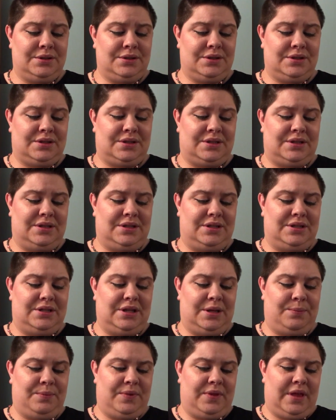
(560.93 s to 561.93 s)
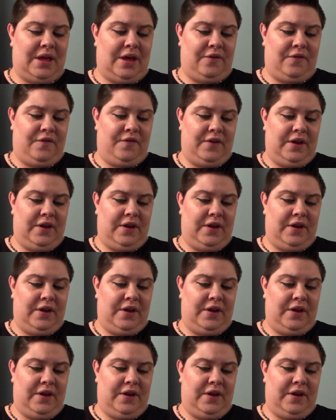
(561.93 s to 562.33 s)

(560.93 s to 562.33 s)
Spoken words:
Just dip that